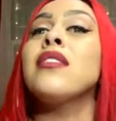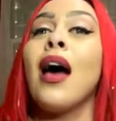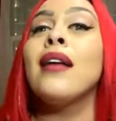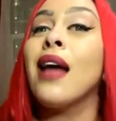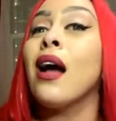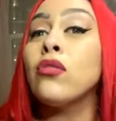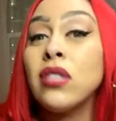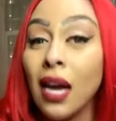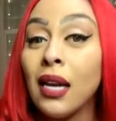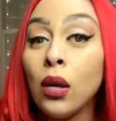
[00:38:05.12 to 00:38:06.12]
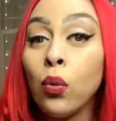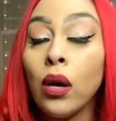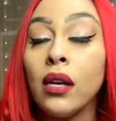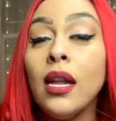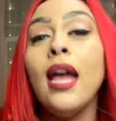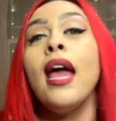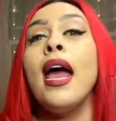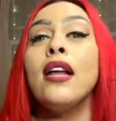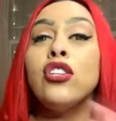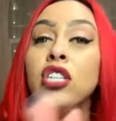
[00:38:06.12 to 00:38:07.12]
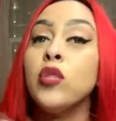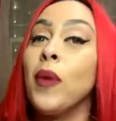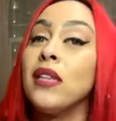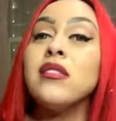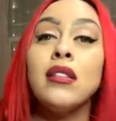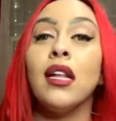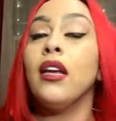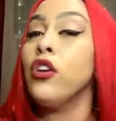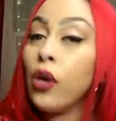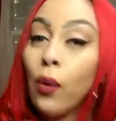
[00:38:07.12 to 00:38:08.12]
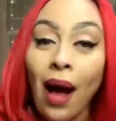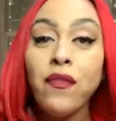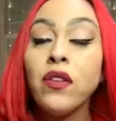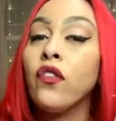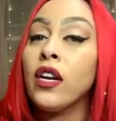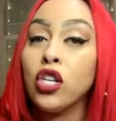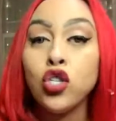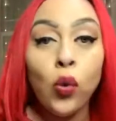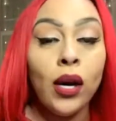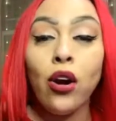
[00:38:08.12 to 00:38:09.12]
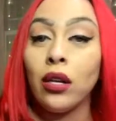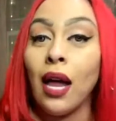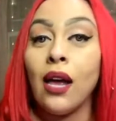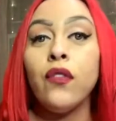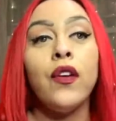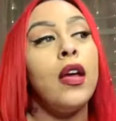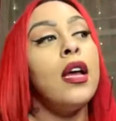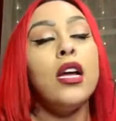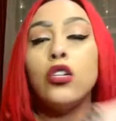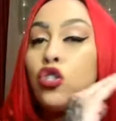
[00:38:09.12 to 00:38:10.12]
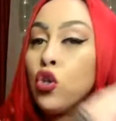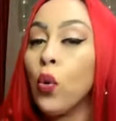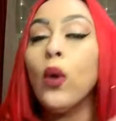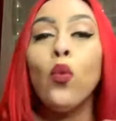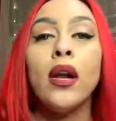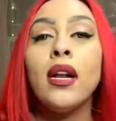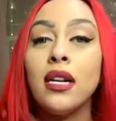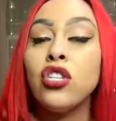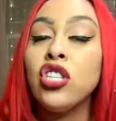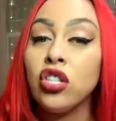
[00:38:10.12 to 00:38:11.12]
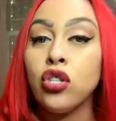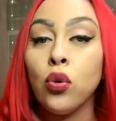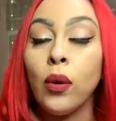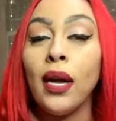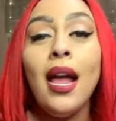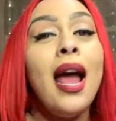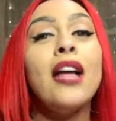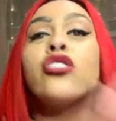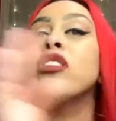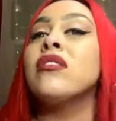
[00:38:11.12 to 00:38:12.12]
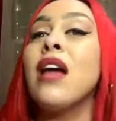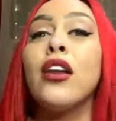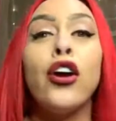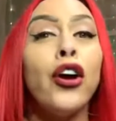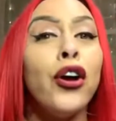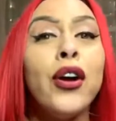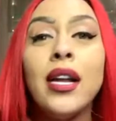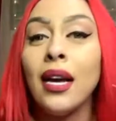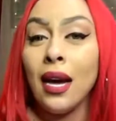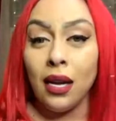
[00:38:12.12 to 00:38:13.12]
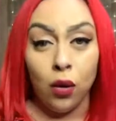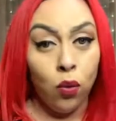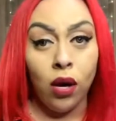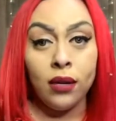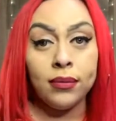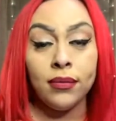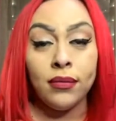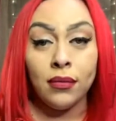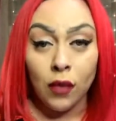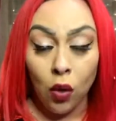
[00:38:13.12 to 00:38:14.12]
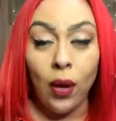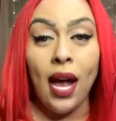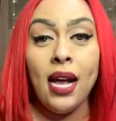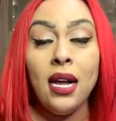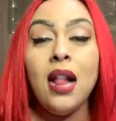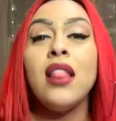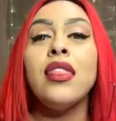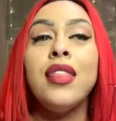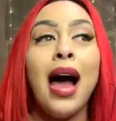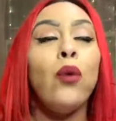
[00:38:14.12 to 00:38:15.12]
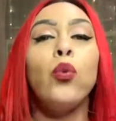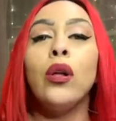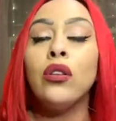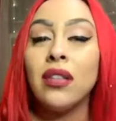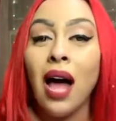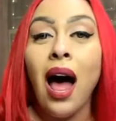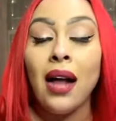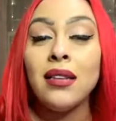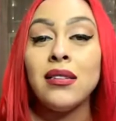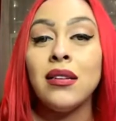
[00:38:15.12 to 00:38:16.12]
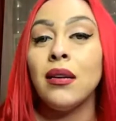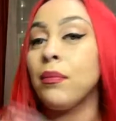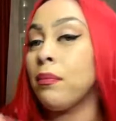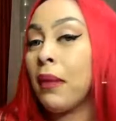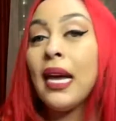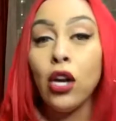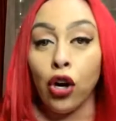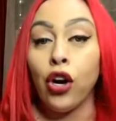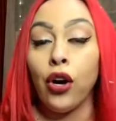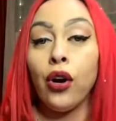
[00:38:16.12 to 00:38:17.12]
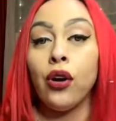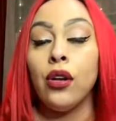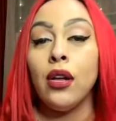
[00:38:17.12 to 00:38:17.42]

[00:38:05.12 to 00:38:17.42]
tied down to anyone. And she's basically, having fun, enjoying her life, doing what it is she's doing, and she's not hurting anyone. Okay? That will not make her,